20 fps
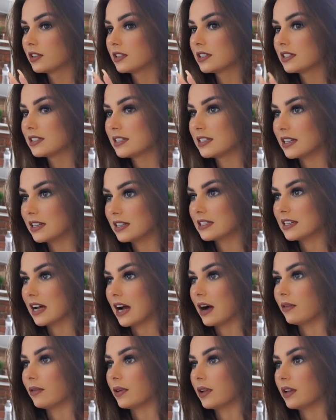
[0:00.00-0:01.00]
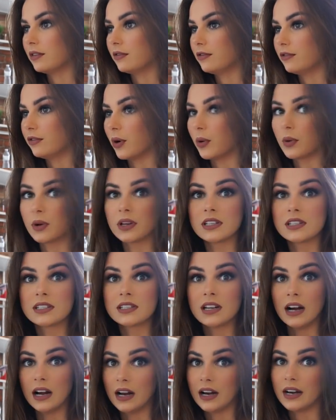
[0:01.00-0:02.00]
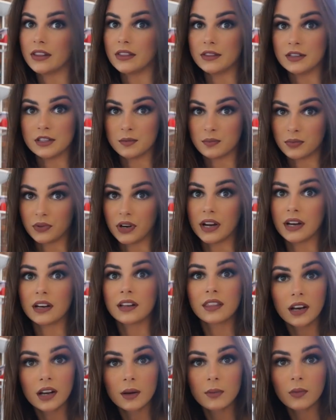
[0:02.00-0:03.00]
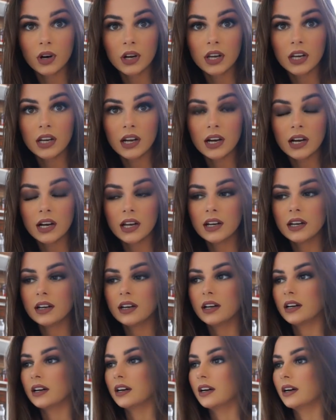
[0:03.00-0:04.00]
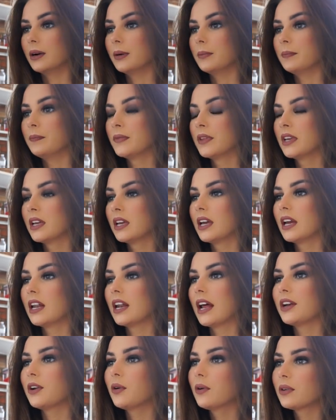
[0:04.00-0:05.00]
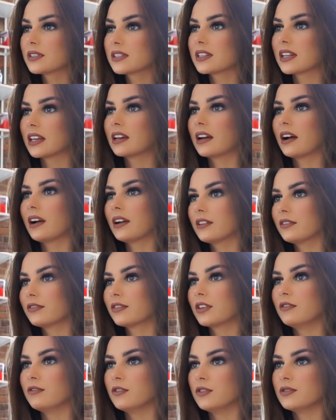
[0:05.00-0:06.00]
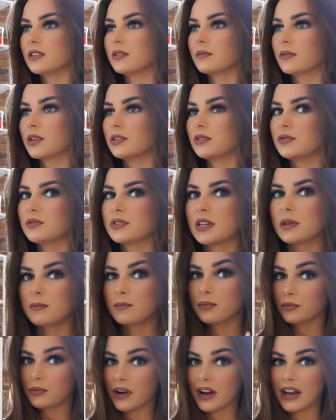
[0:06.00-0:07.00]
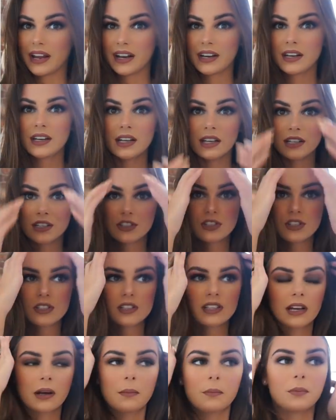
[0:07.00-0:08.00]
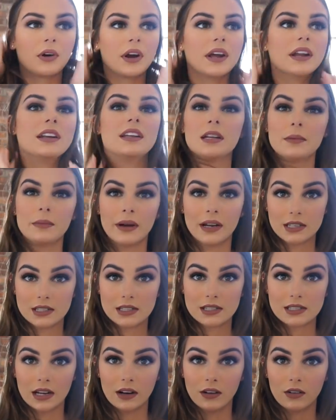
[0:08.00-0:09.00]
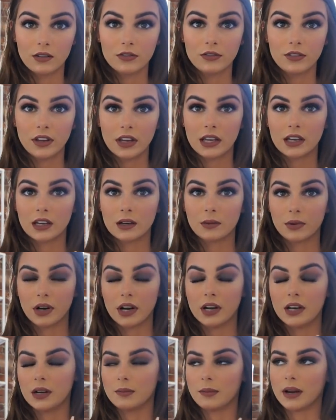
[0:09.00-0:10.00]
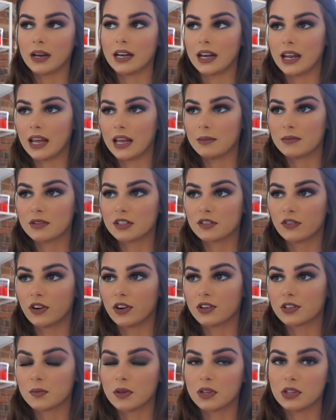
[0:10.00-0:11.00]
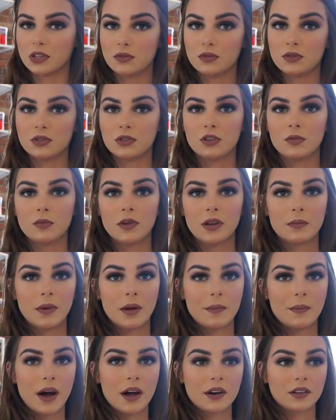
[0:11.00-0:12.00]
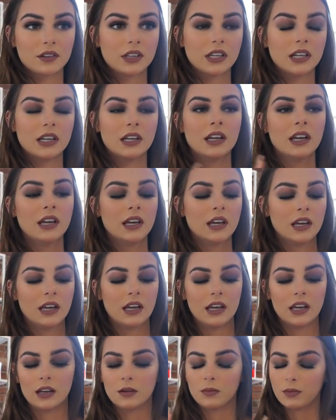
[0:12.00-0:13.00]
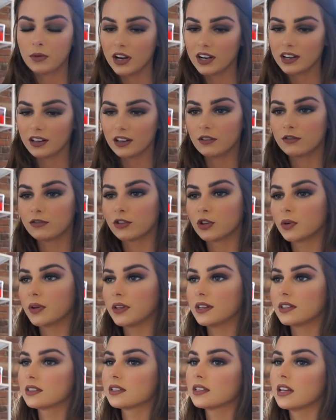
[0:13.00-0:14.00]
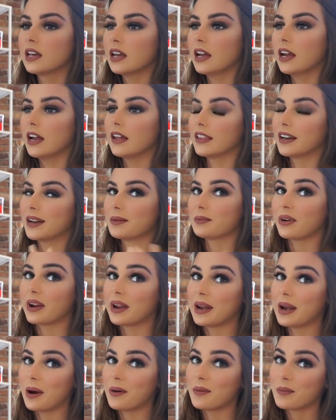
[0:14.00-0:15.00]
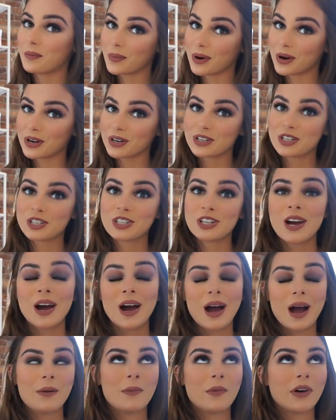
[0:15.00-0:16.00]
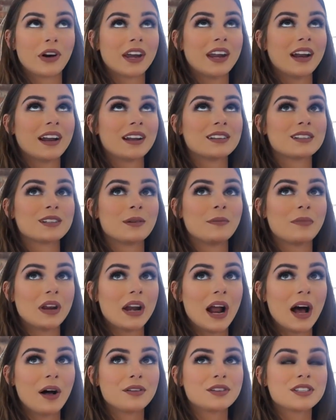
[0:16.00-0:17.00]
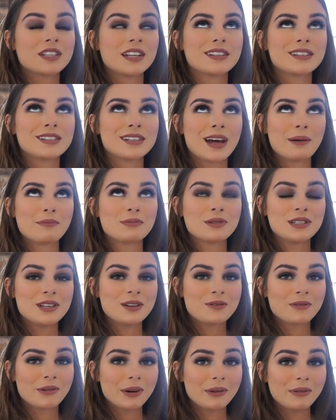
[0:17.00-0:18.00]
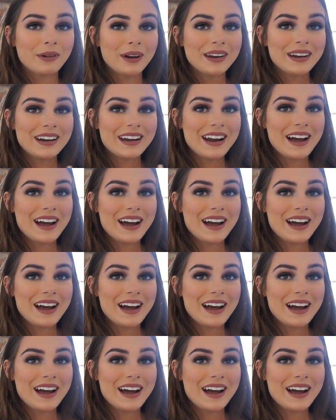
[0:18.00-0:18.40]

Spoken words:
sit down and focus on this brand that I'm working on. And I know it's like kind of confusing when you say brand. It's just like branding myself and branding my name as far as my YouTube and my modeling and brand influence. And then I'm bringing out merch. I'm working on something else that's top secret right